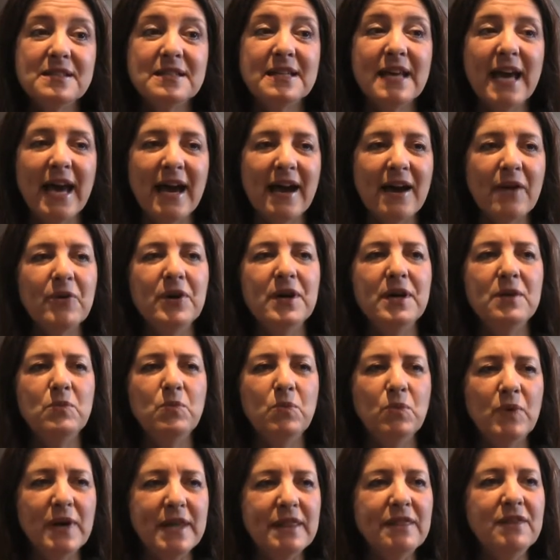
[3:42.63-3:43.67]
carry
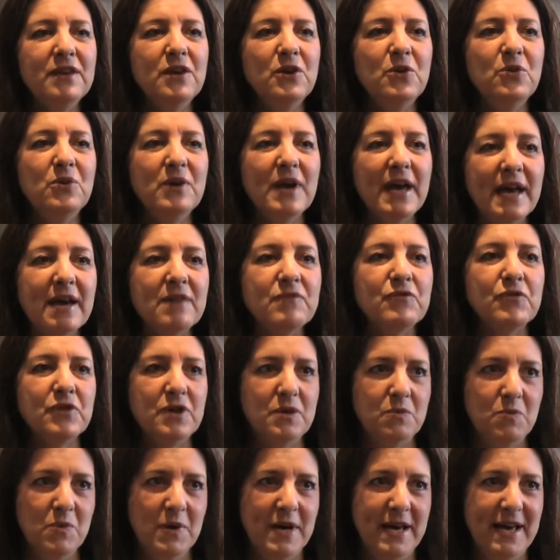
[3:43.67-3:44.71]
with you
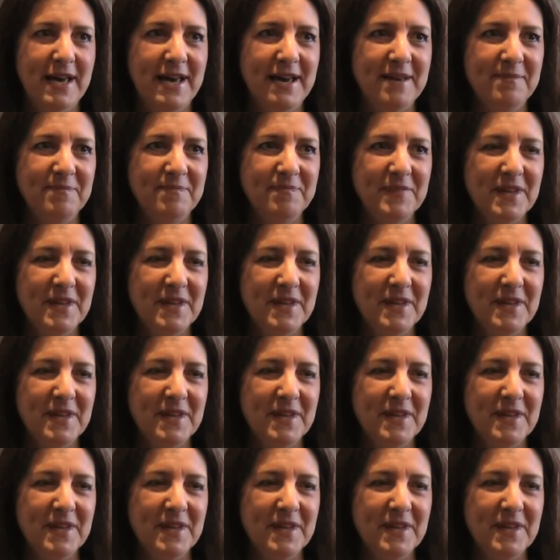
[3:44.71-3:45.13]
everywhere